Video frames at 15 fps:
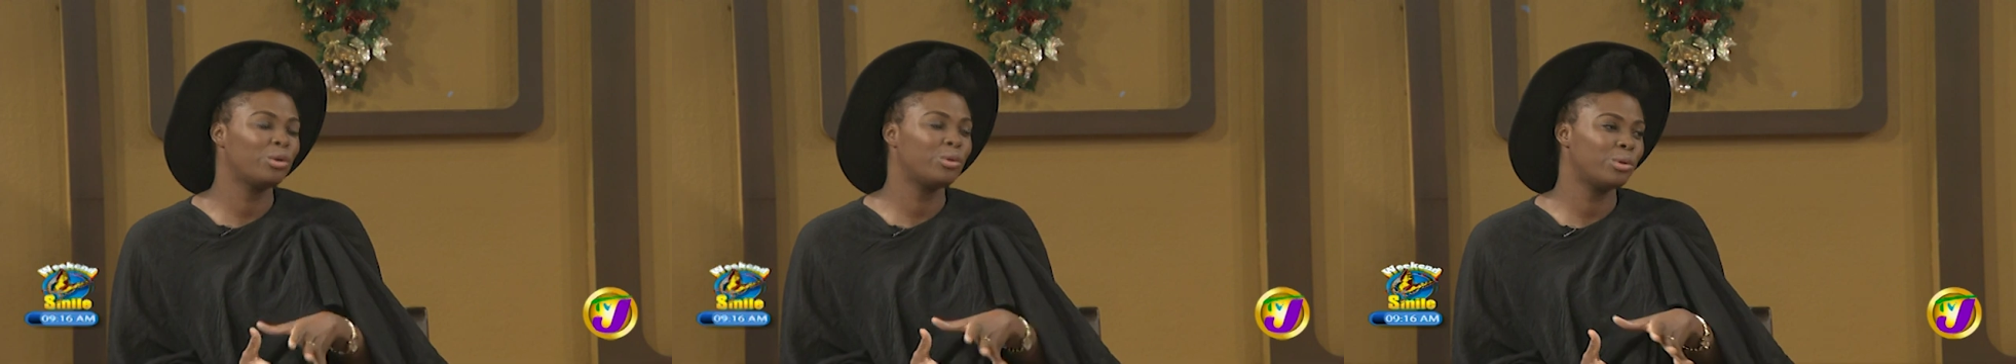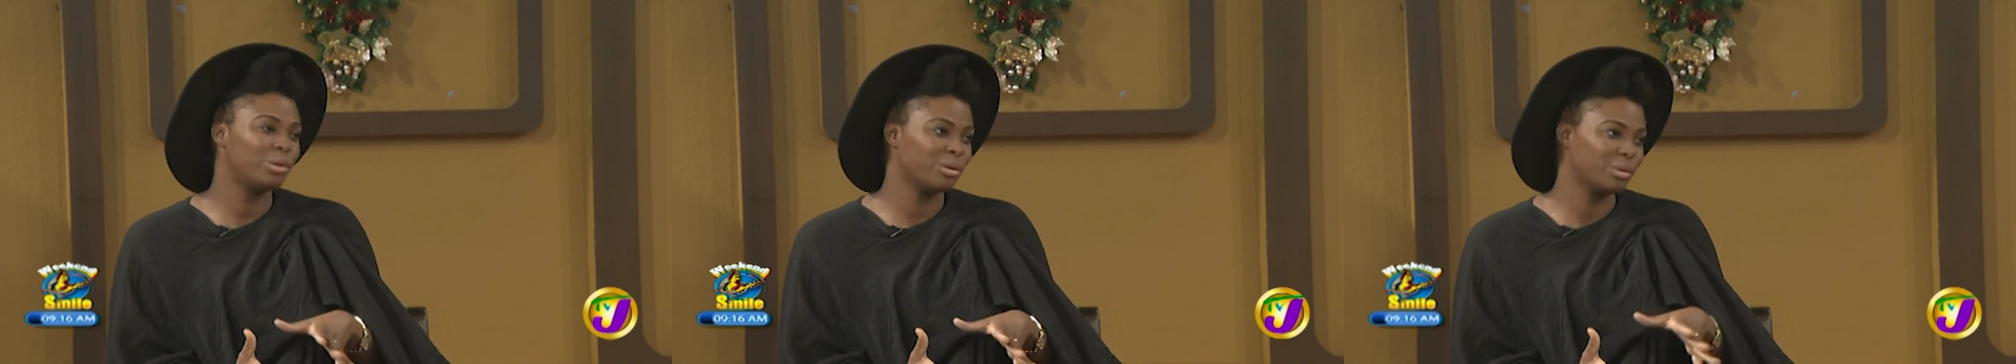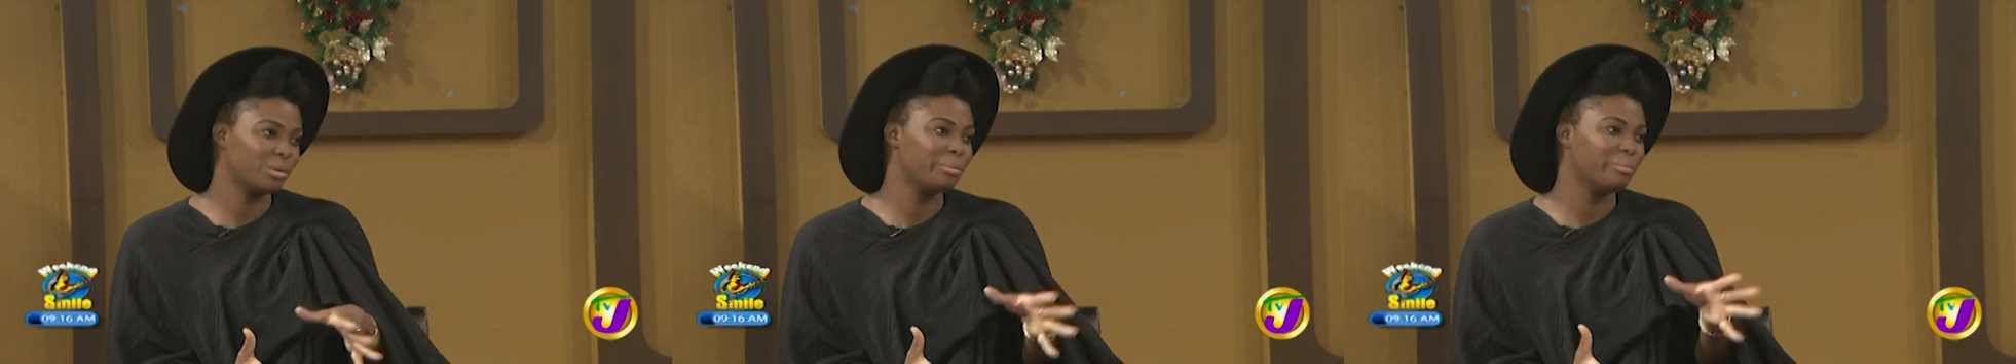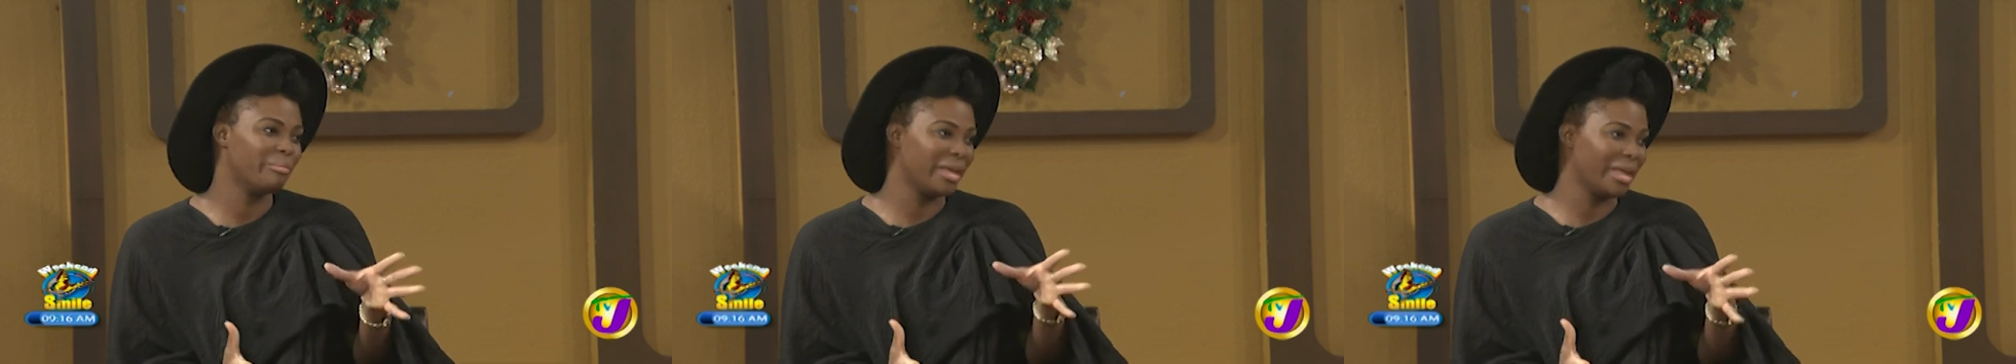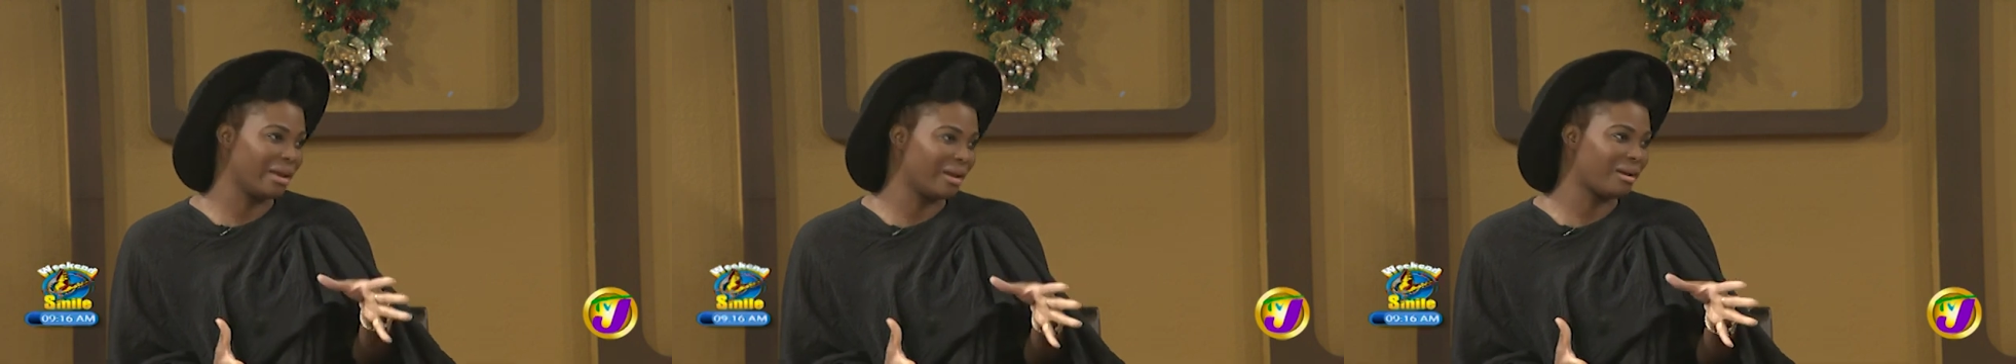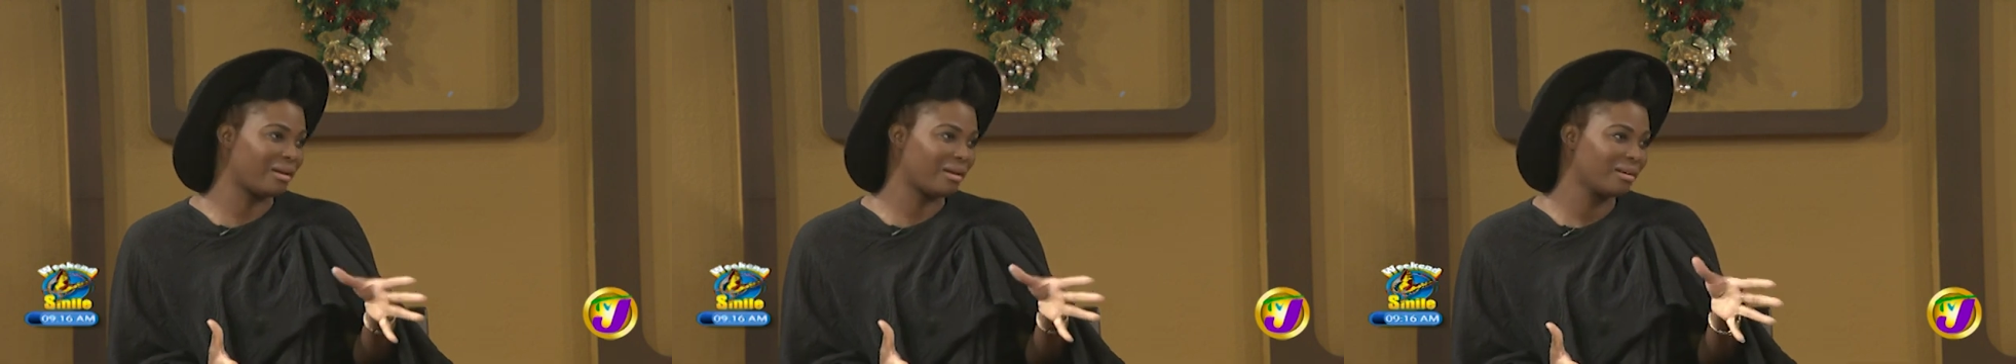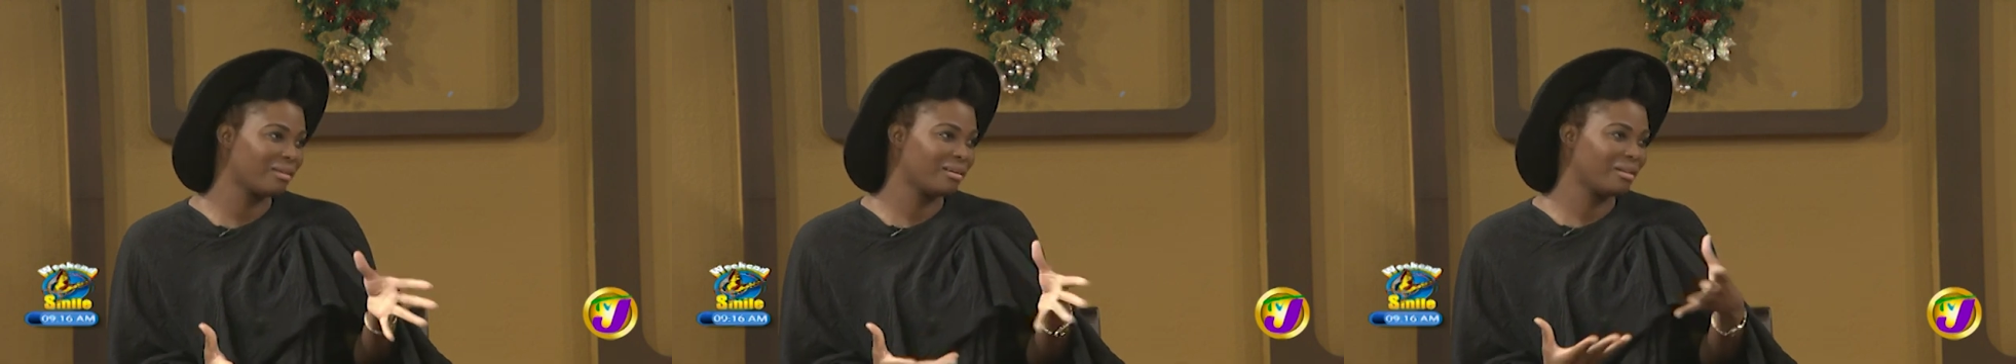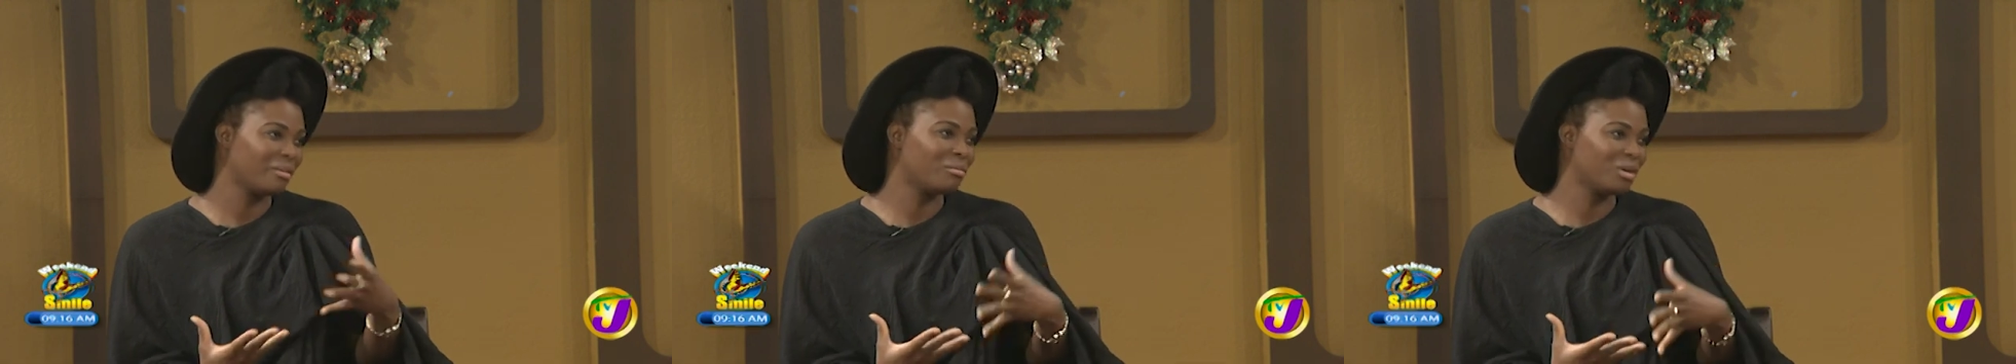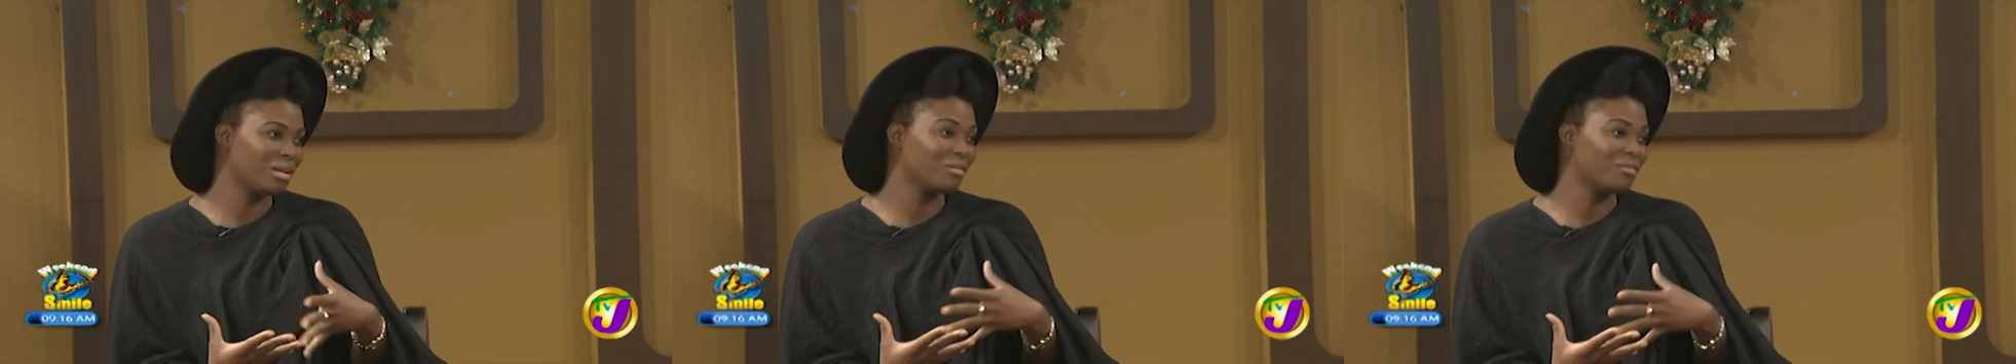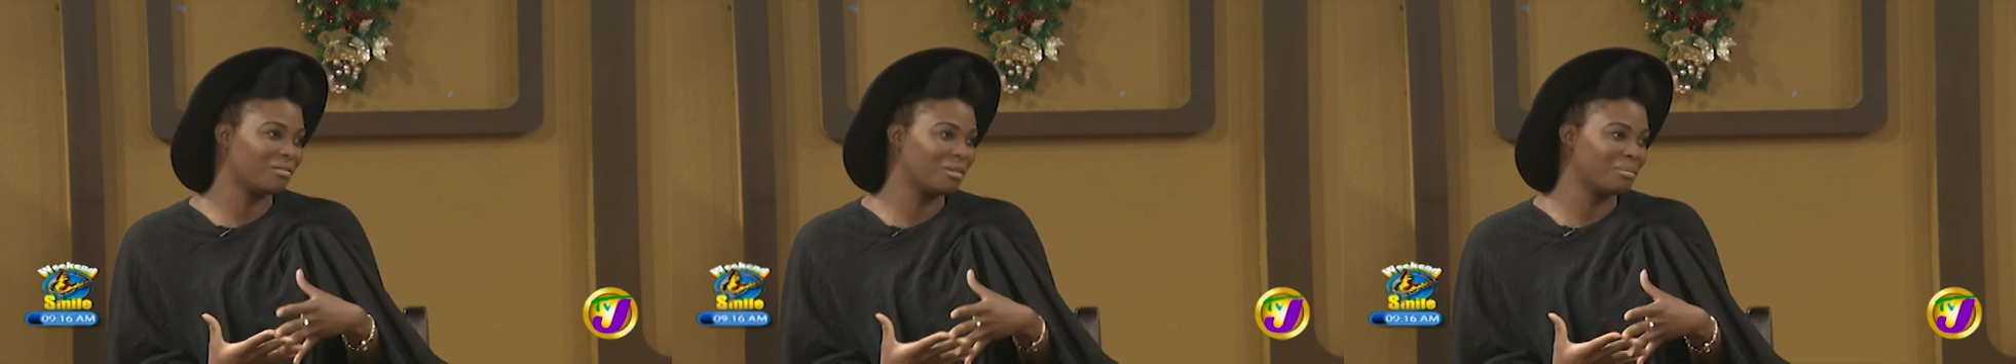could make money
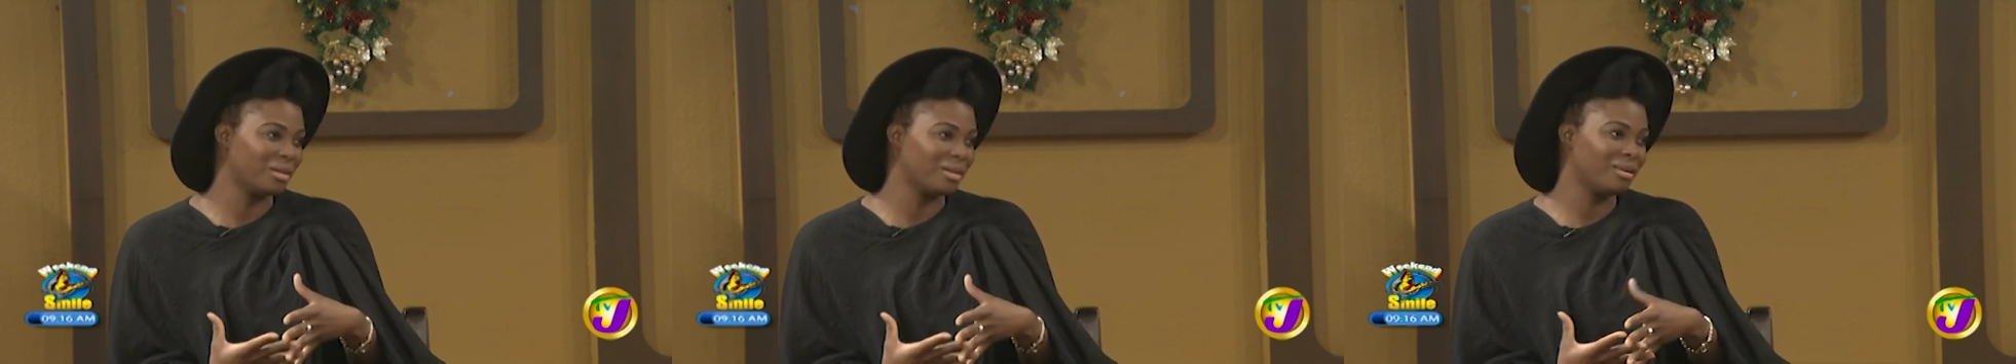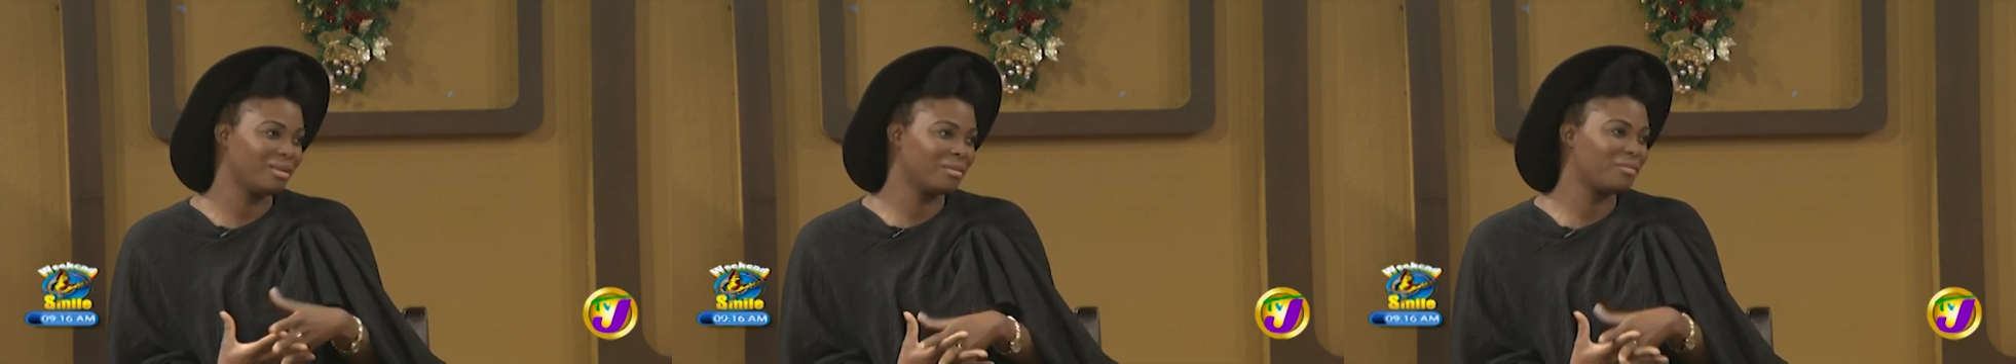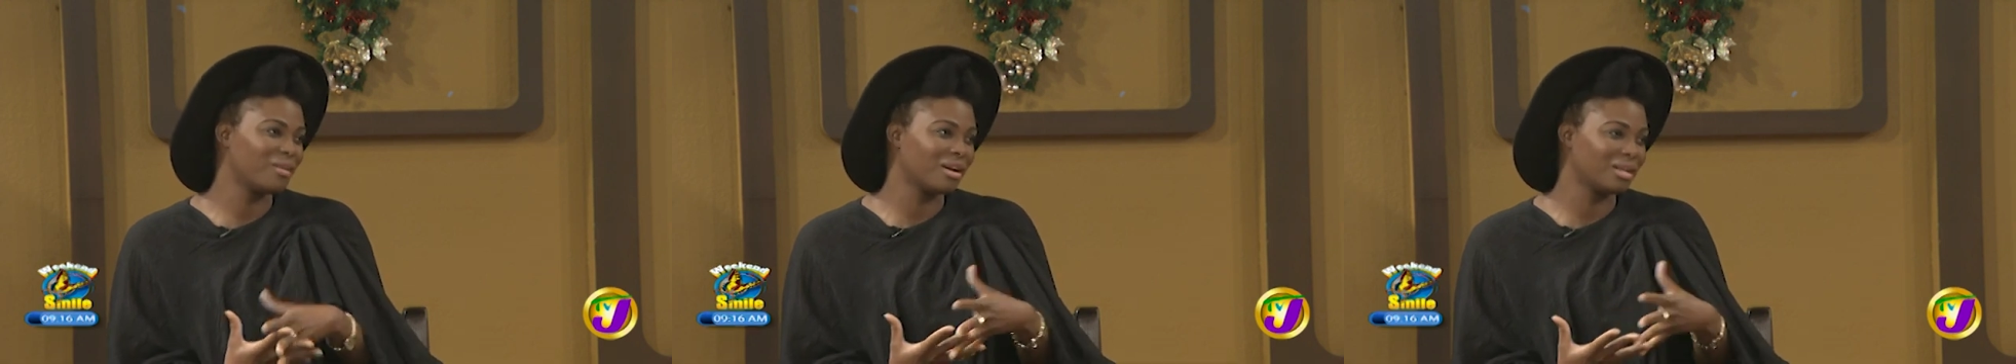for me, mm. if you mm.